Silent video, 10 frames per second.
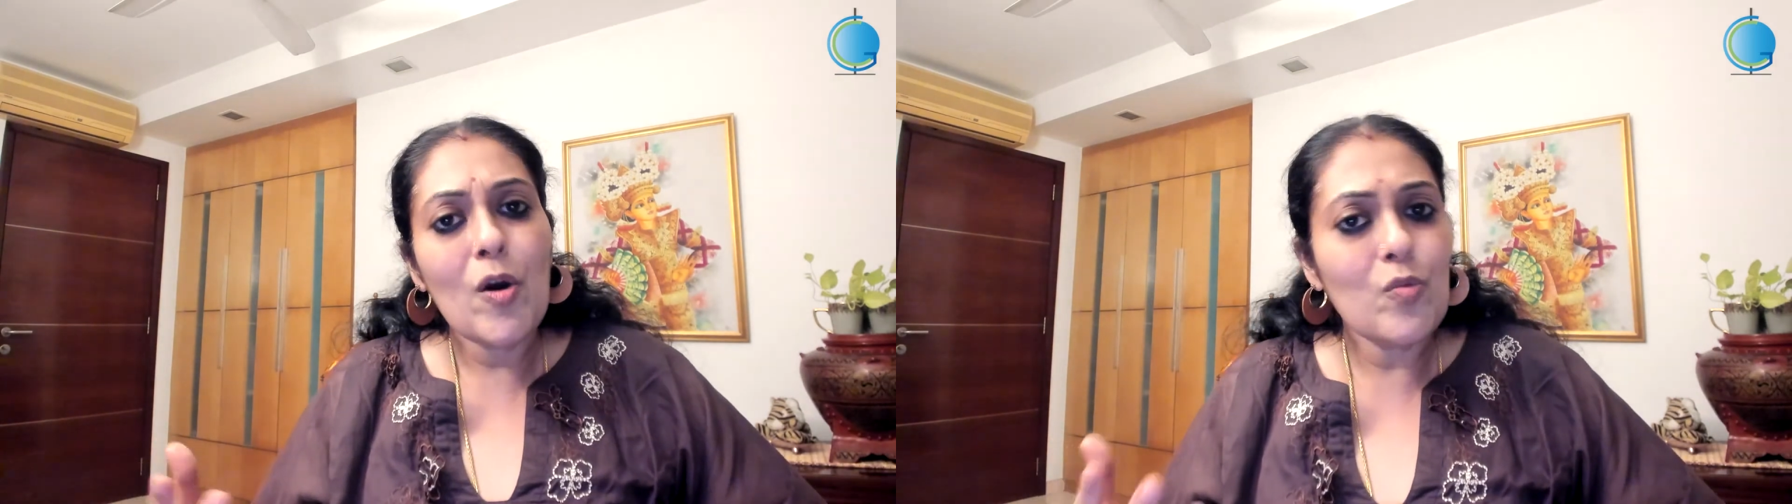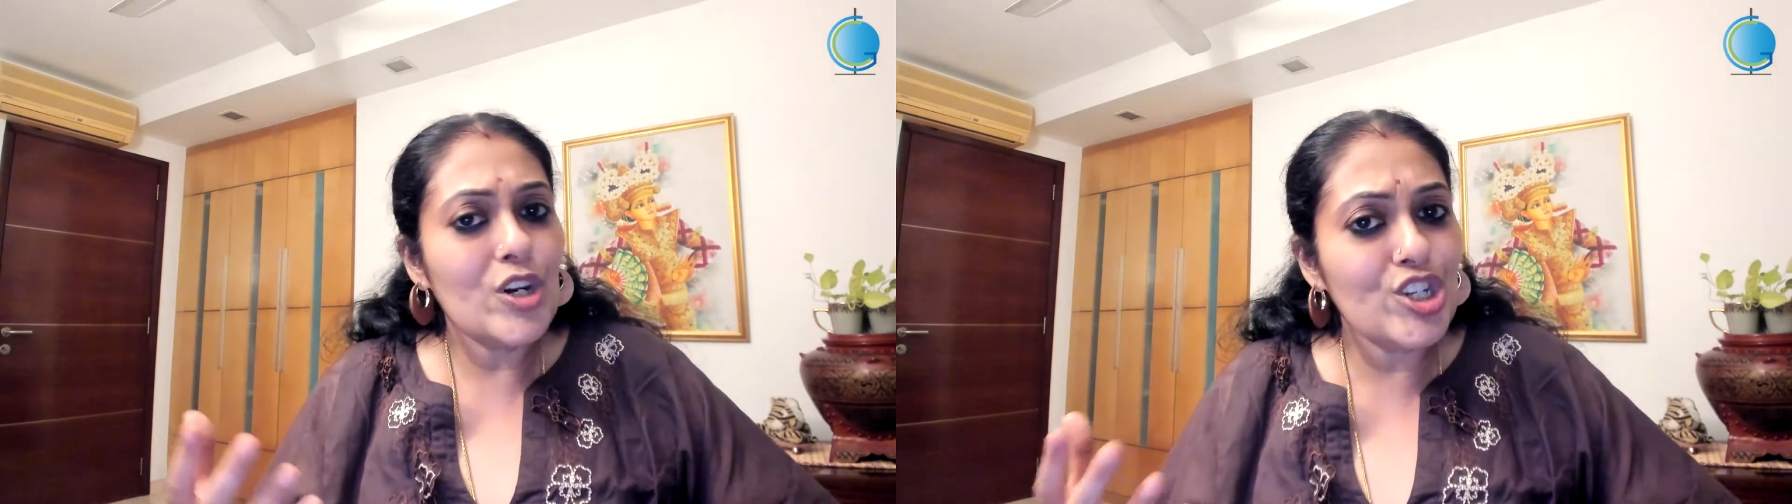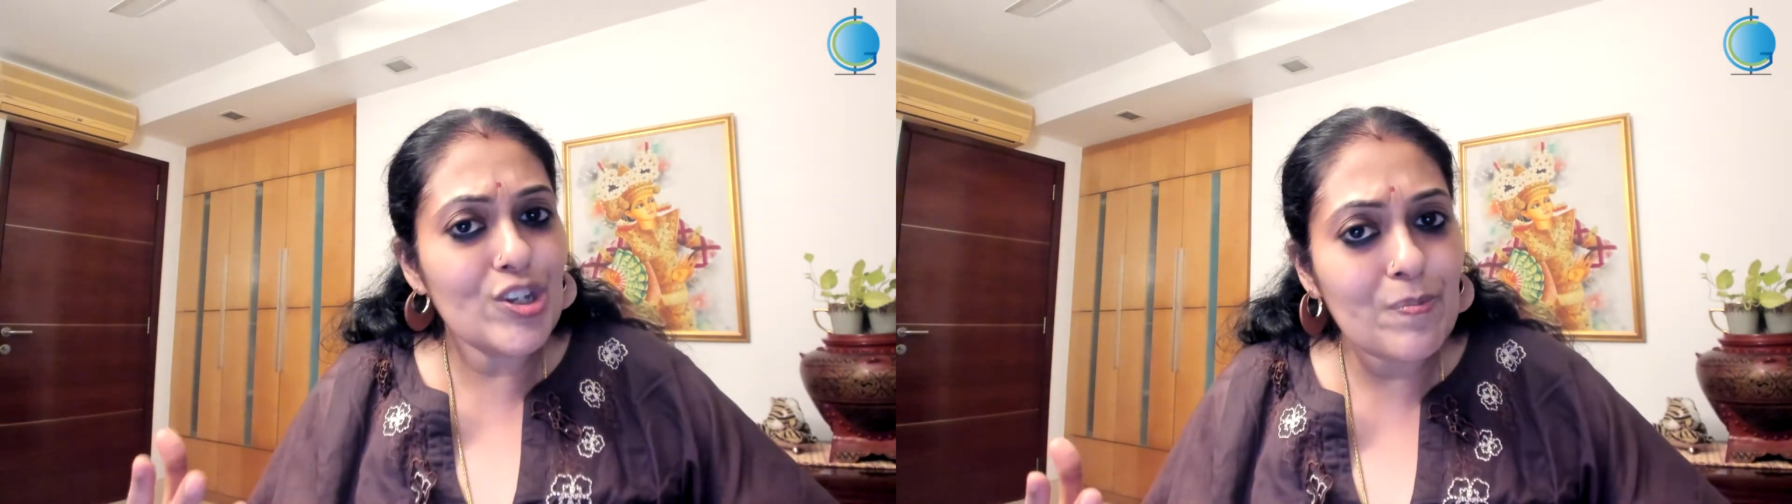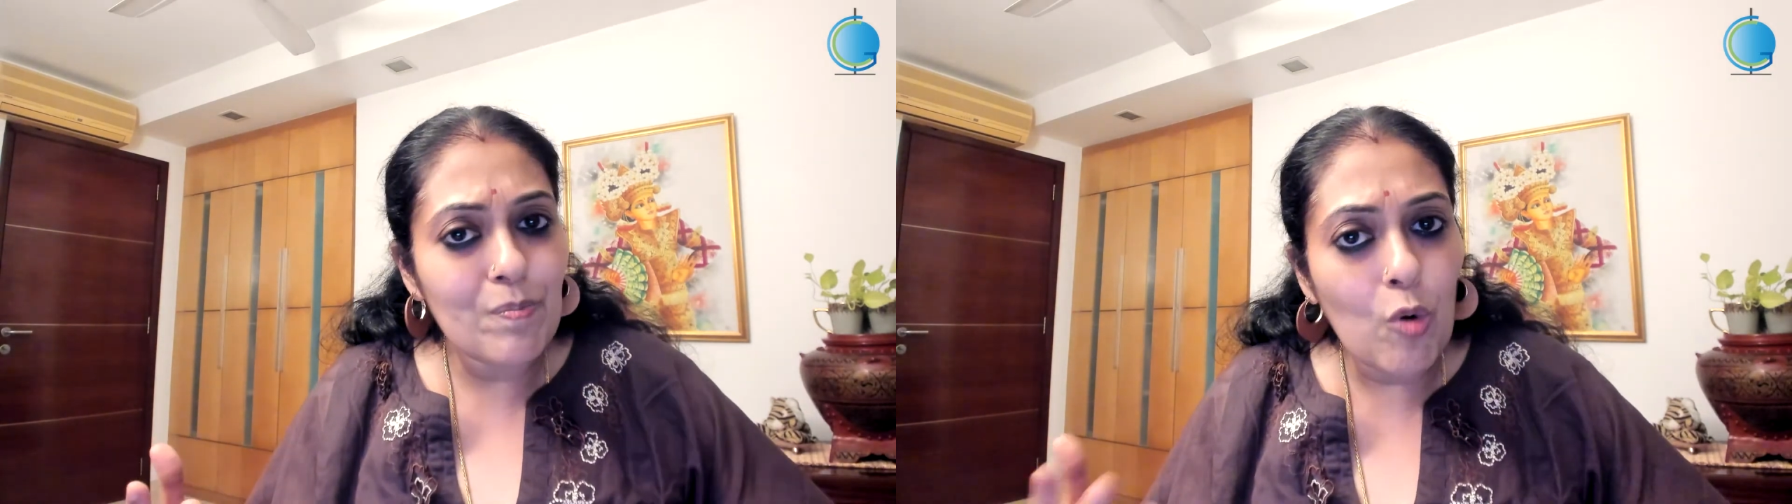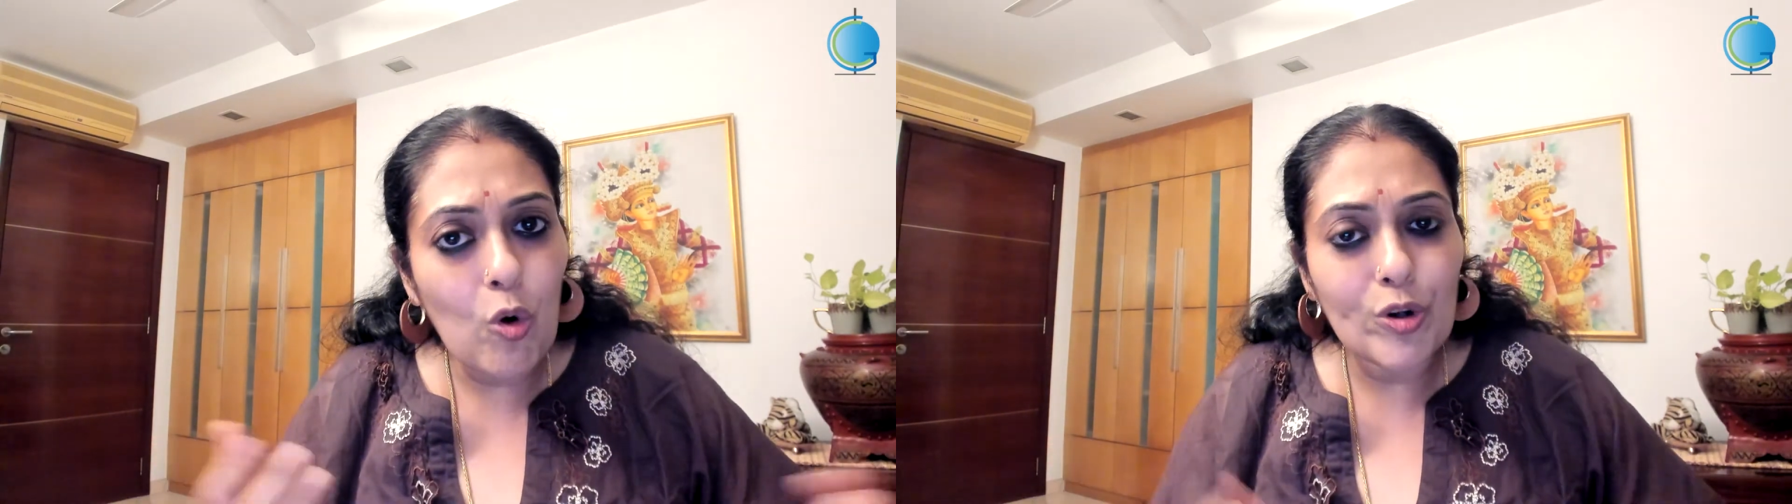worship
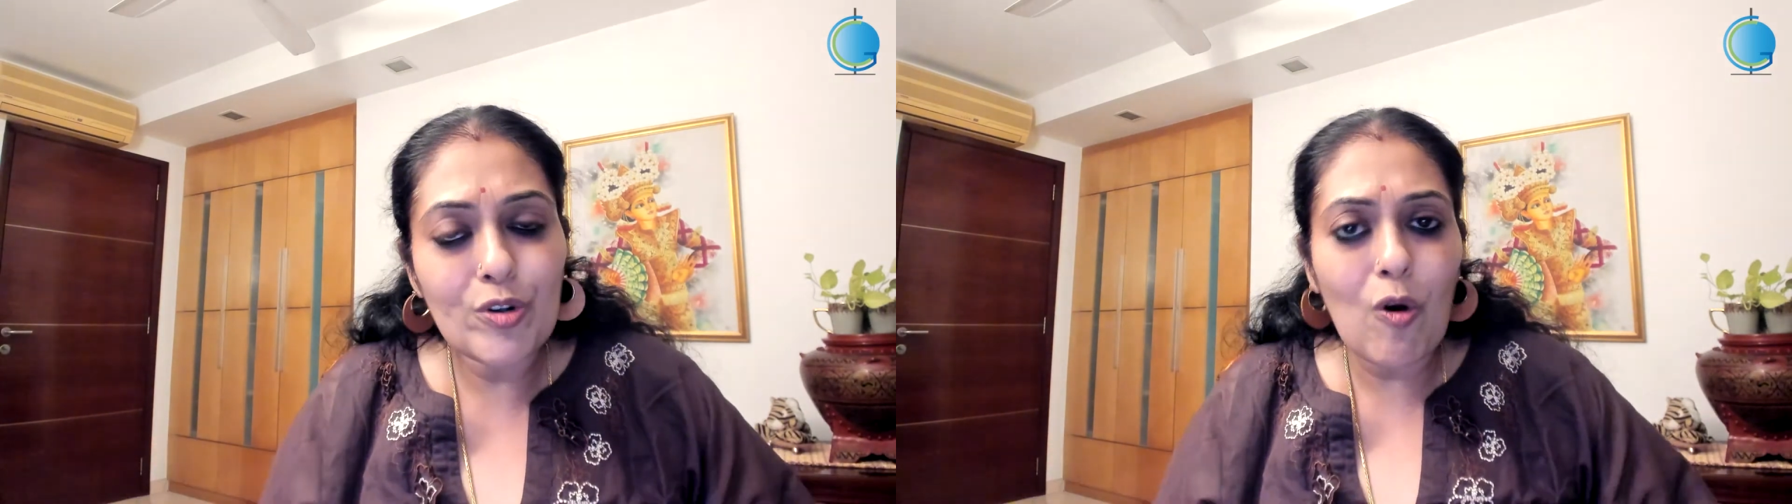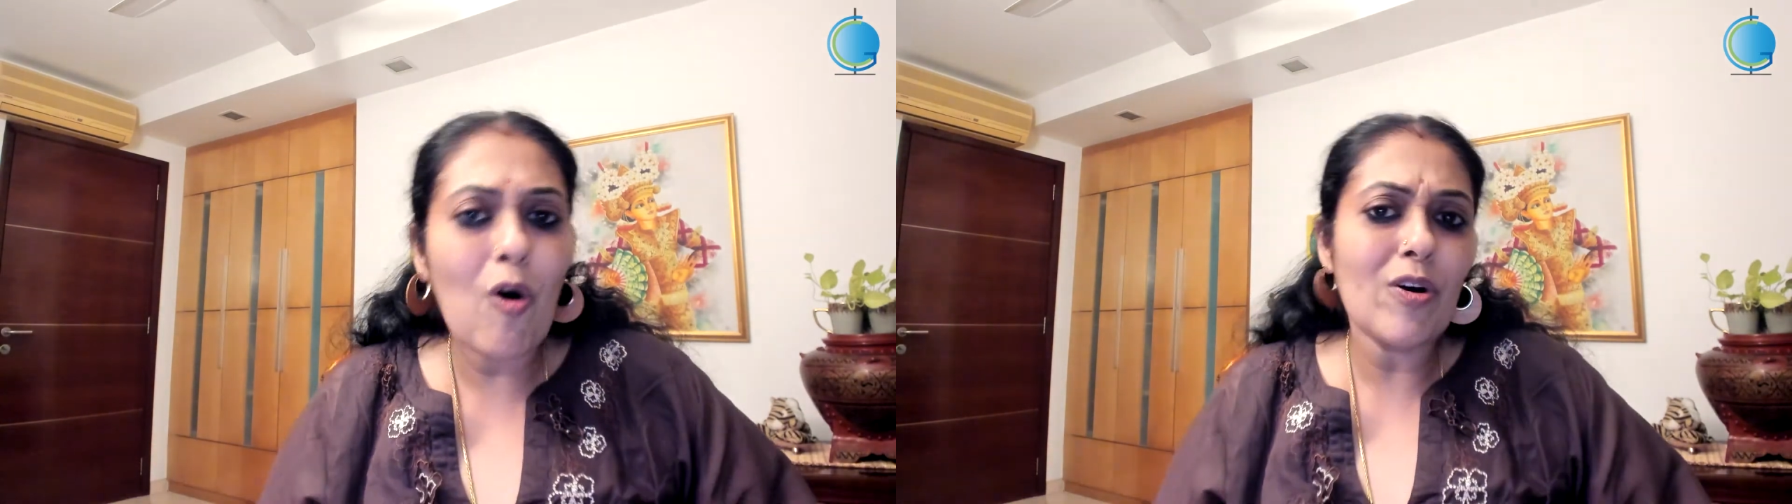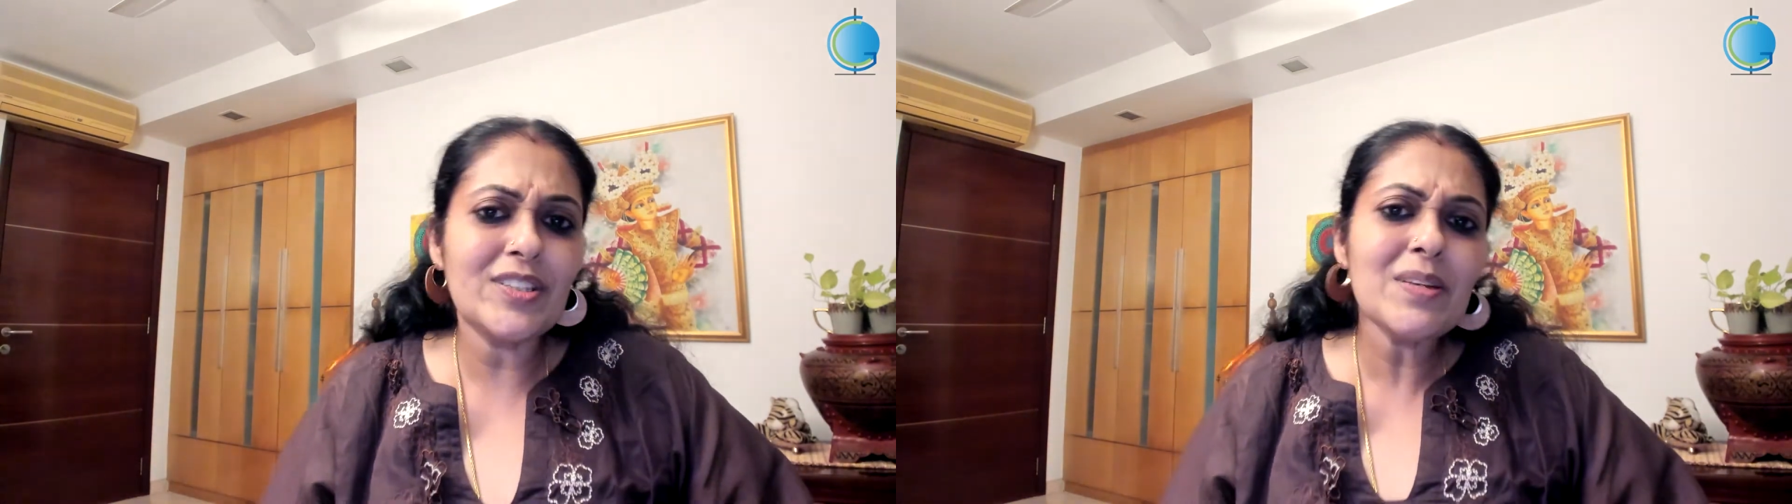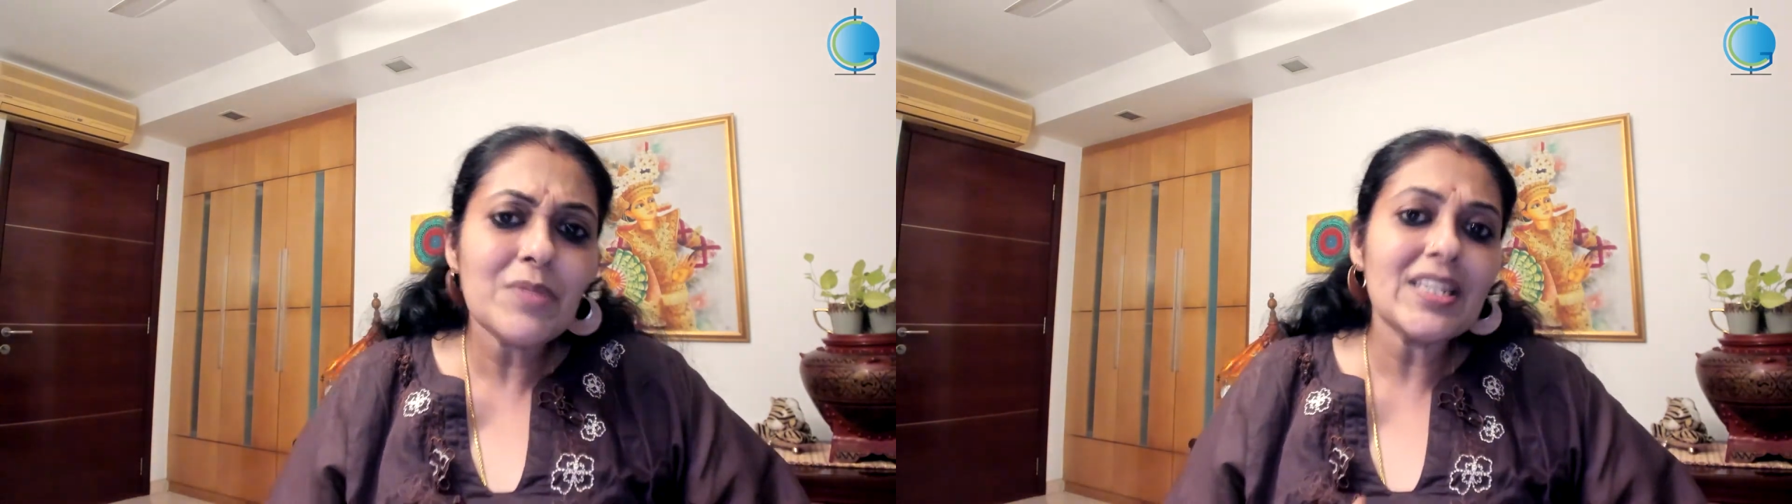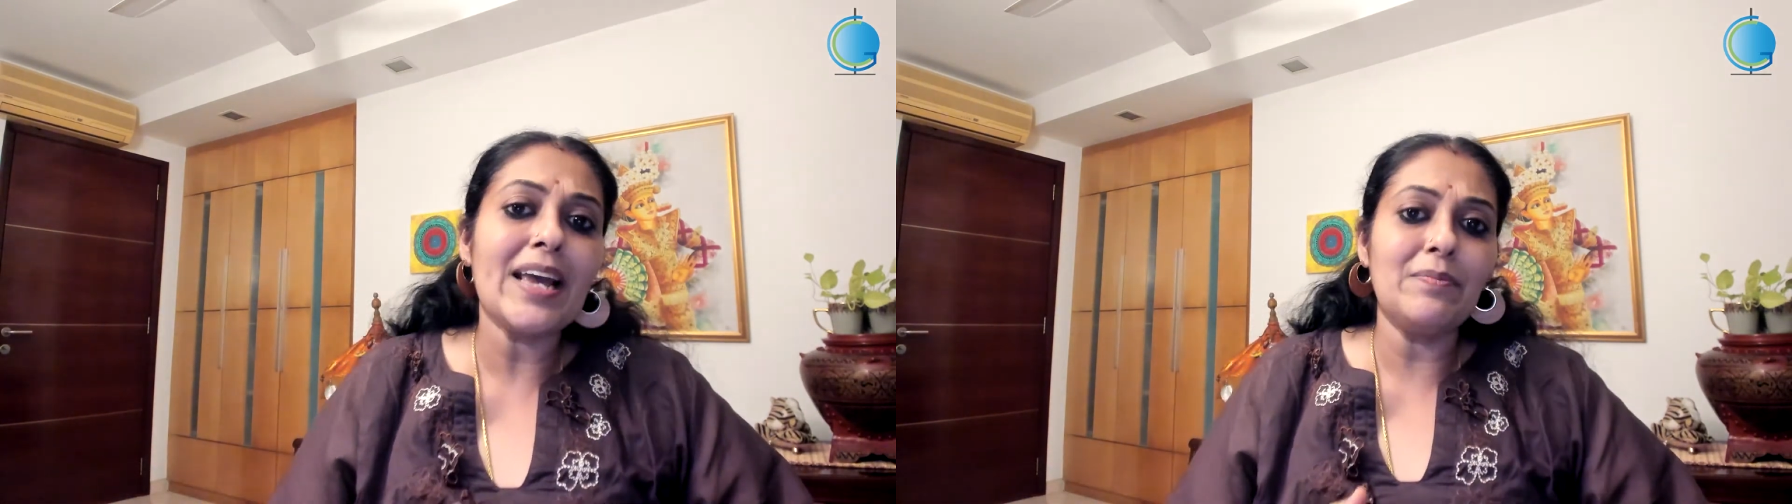mode or
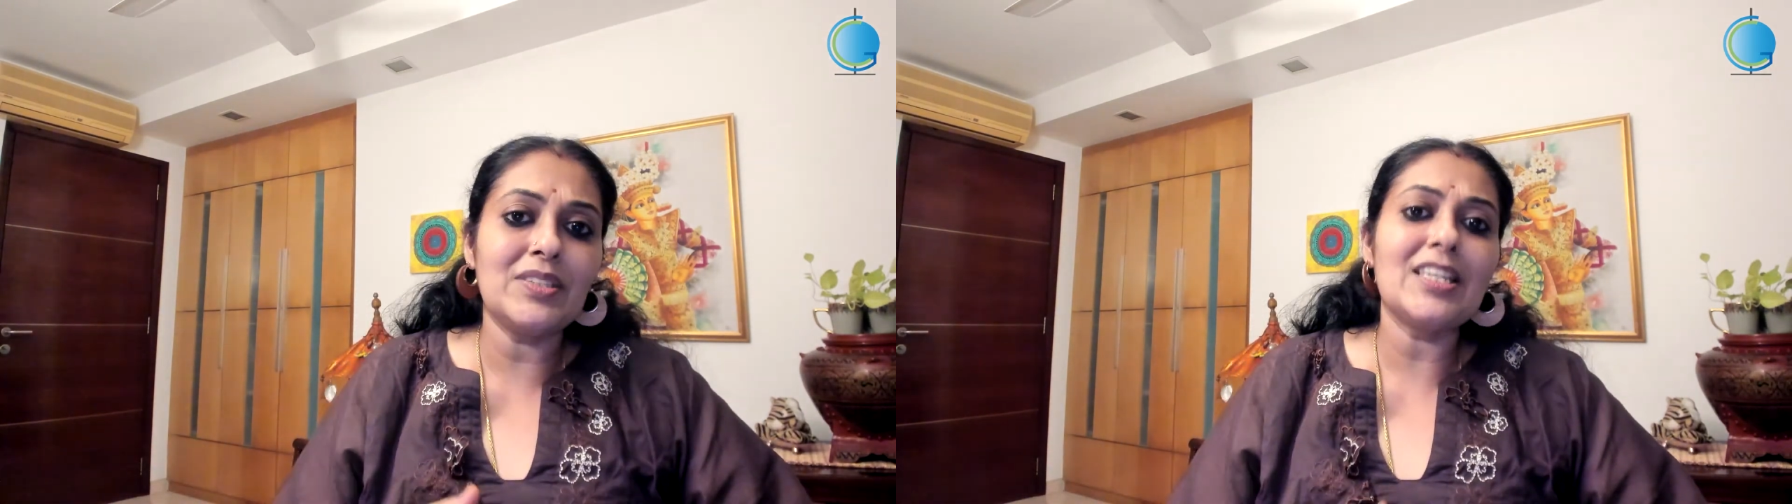sometimes